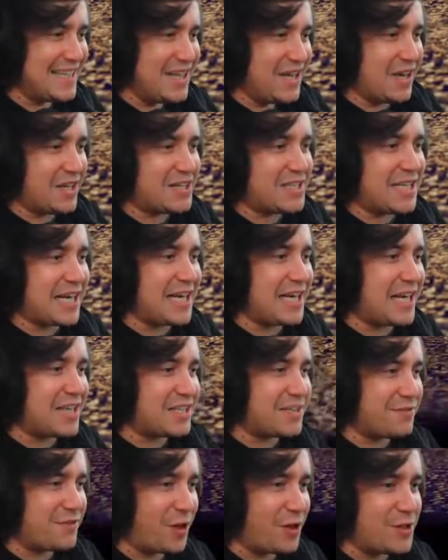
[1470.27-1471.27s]
I was checking
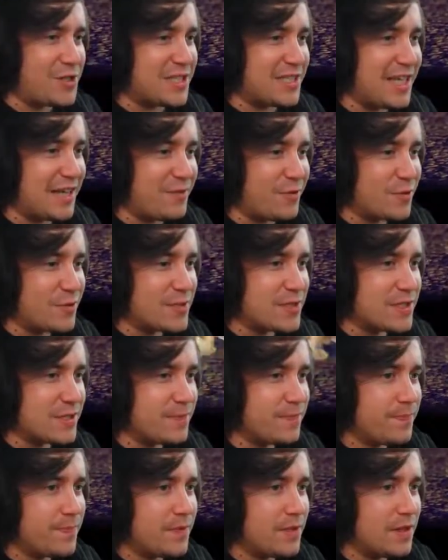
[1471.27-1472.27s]
out devotion levels.
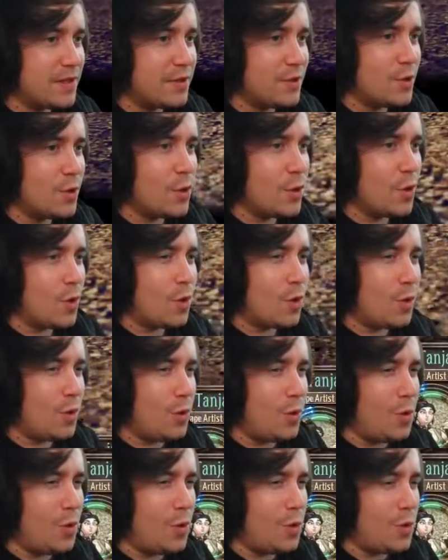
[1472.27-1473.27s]

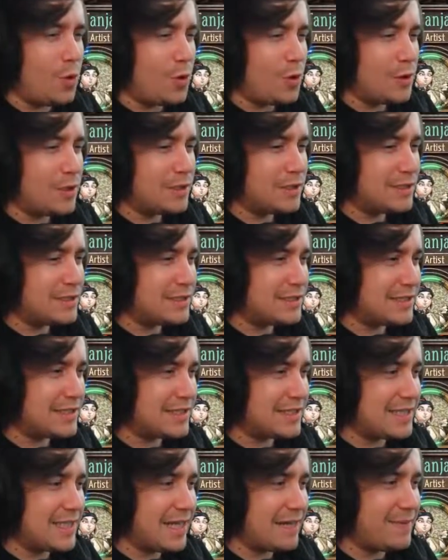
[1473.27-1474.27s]
Oh,
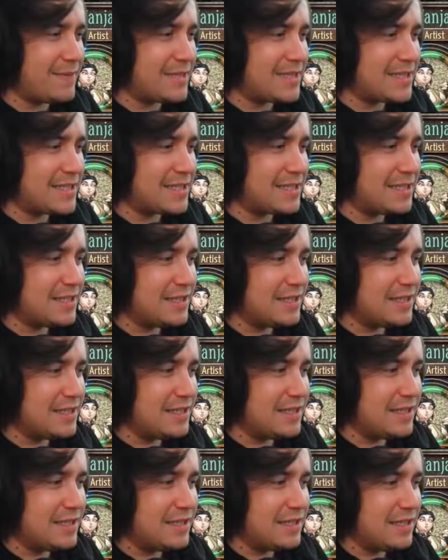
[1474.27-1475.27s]
damage.
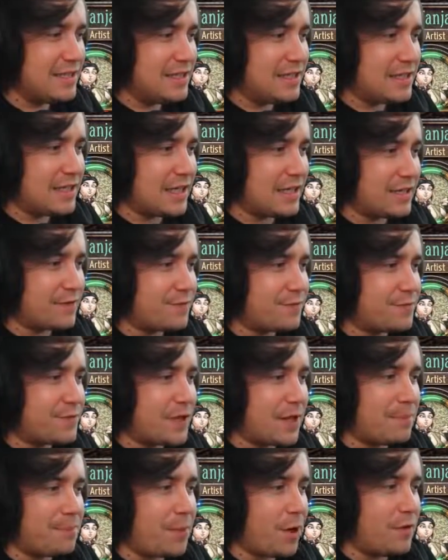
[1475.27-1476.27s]
Okay, they're,
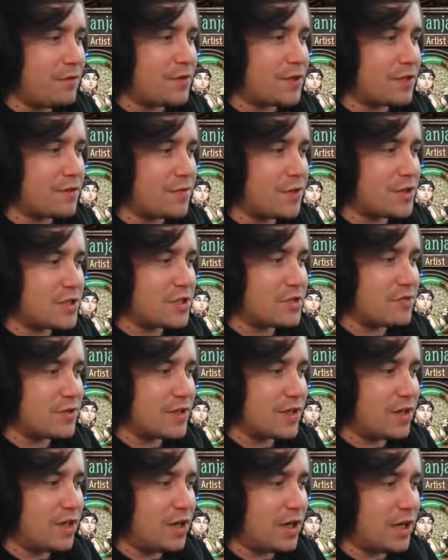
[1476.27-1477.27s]
they're both the devotion's
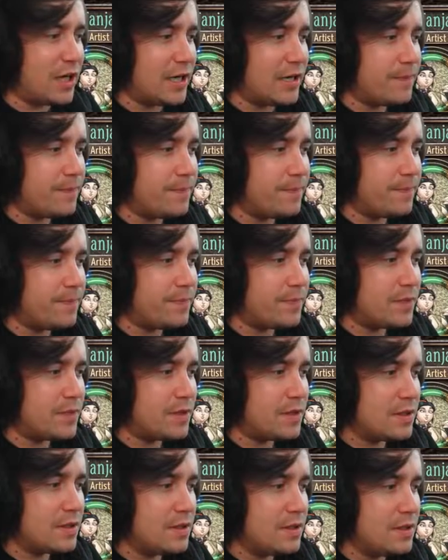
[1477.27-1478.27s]
really high.
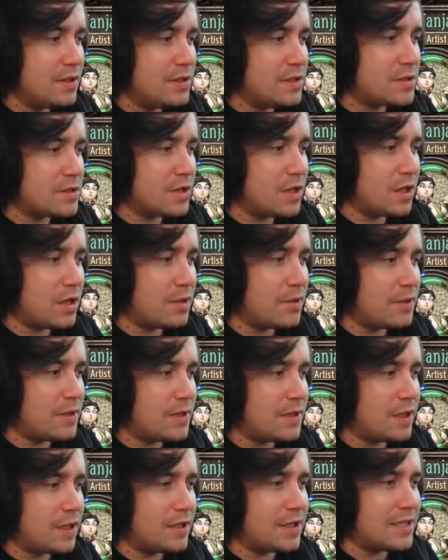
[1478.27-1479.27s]
So, we
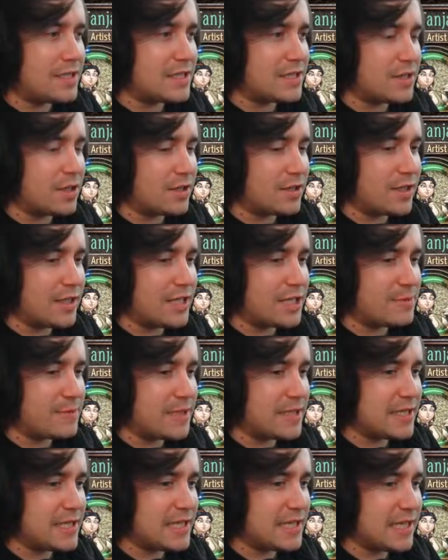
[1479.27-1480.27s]
kind of need to target the H
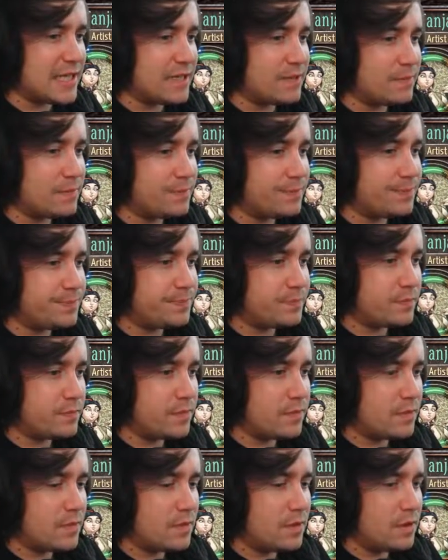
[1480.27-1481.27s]
P instead.
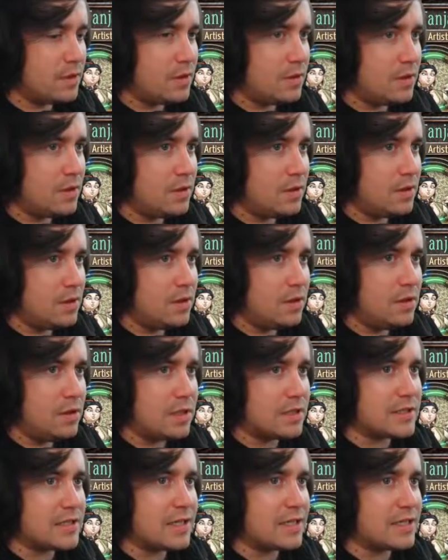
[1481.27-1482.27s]

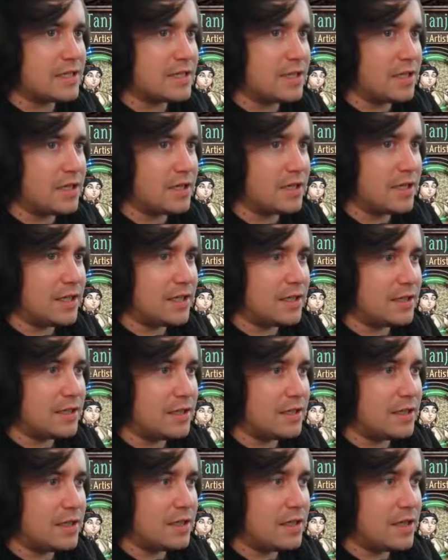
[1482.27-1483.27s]
Who hasn't had a turn yet?
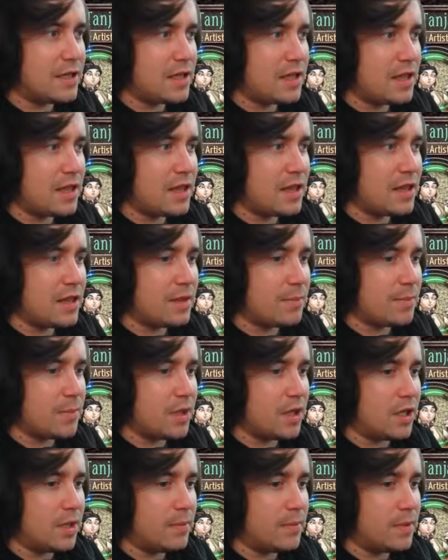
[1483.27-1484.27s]
The
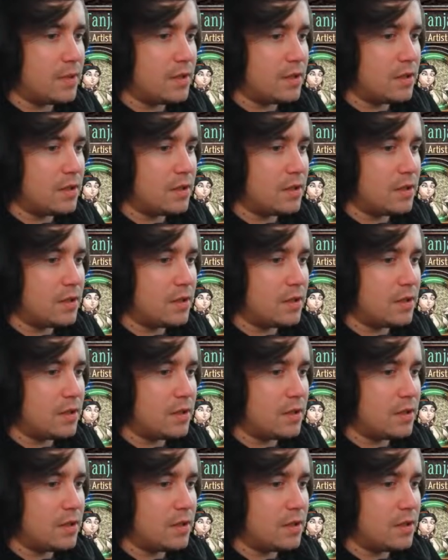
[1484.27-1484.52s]
mime.